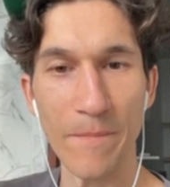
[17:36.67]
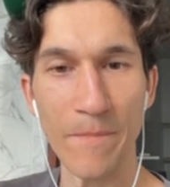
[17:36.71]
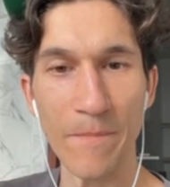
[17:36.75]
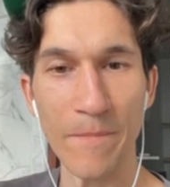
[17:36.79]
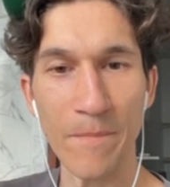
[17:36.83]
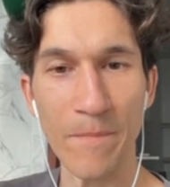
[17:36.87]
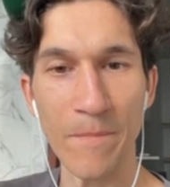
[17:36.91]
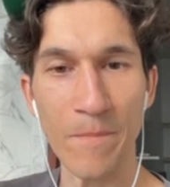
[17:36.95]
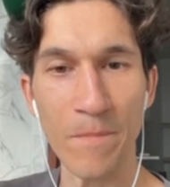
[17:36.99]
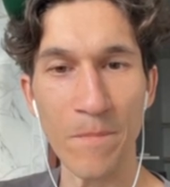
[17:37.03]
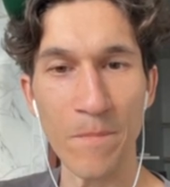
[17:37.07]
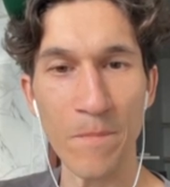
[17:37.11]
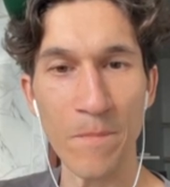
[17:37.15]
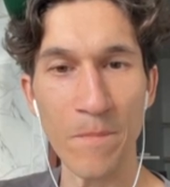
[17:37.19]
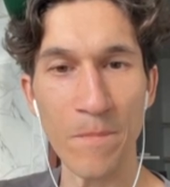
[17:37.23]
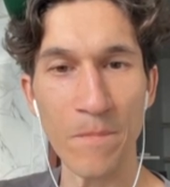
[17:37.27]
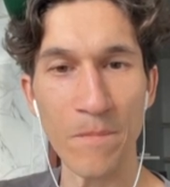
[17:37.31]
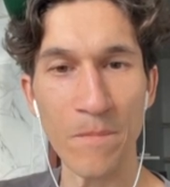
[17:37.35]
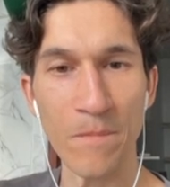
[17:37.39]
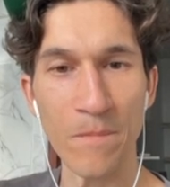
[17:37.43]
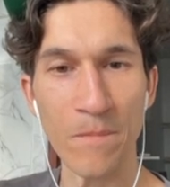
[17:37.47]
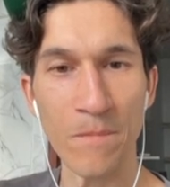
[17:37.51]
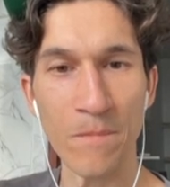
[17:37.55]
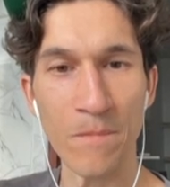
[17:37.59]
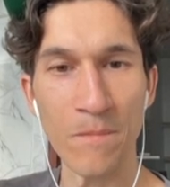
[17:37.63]

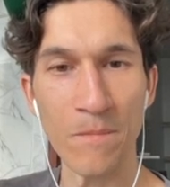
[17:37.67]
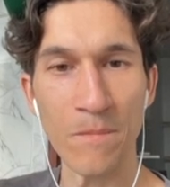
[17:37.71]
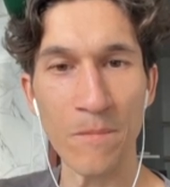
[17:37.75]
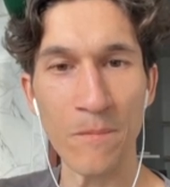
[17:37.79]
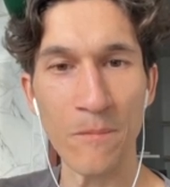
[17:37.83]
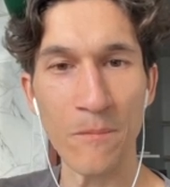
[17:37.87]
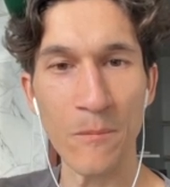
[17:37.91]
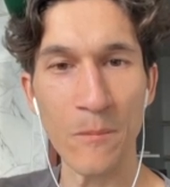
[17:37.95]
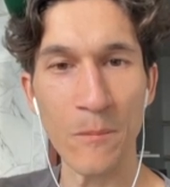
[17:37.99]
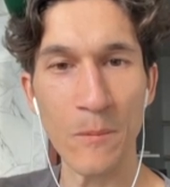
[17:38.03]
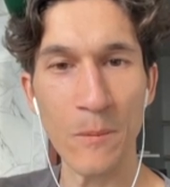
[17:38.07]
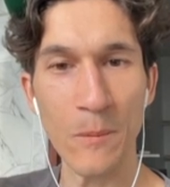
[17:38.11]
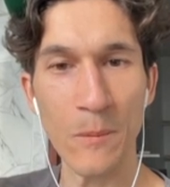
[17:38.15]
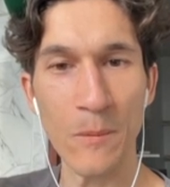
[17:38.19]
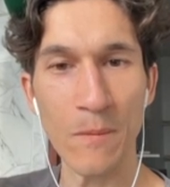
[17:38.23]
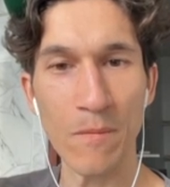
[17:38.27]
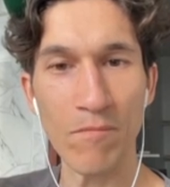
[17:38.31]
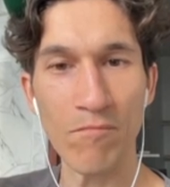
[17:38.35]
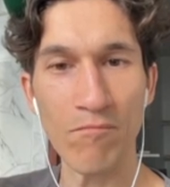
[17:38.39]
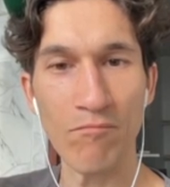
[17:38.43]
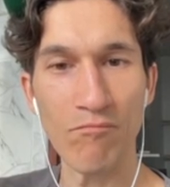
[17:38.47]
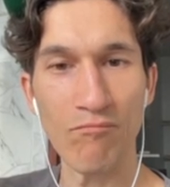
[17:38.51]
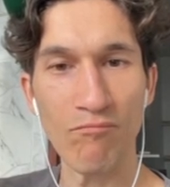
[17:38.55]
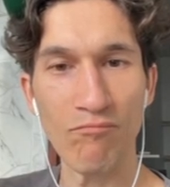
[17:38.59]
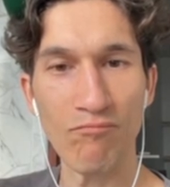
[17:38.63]

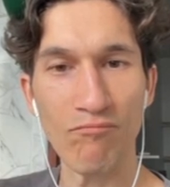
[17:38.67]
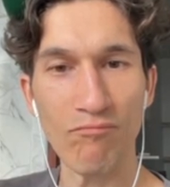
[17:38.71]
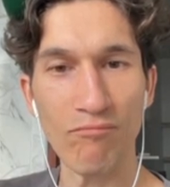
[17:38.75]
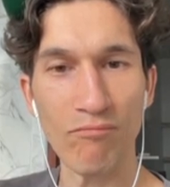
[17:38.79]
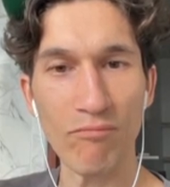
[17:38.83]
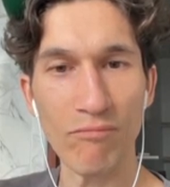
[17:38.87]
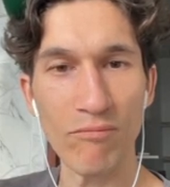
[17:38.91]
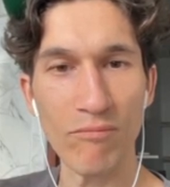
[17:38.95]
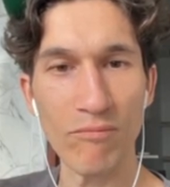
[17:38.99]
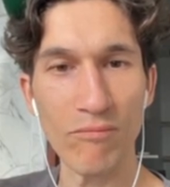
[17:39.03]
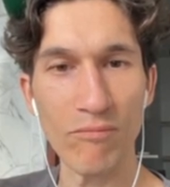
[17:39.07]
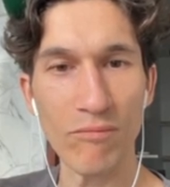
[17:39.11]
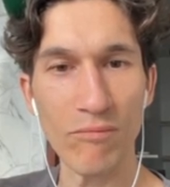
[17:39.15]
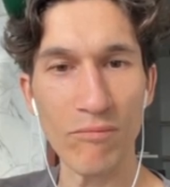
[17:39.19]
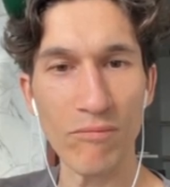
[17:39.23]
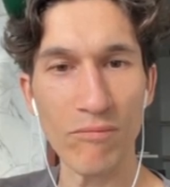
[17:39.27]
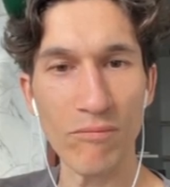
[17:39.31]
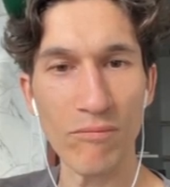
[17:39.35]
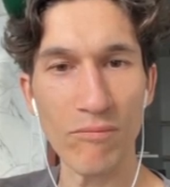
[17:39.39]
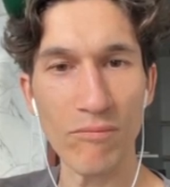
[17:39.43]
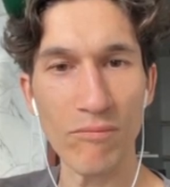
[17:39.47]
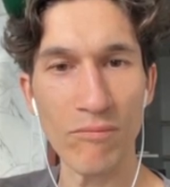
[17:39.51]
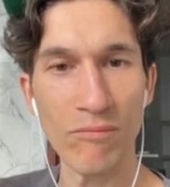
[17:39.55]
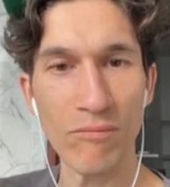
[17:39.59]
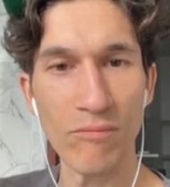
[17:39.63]

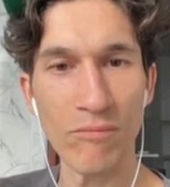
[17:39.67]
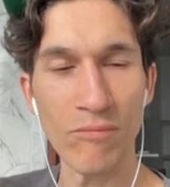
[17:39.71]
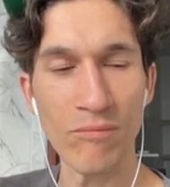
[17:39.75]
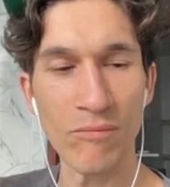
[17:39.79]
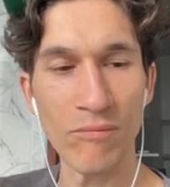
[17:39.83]
Nobody speaks.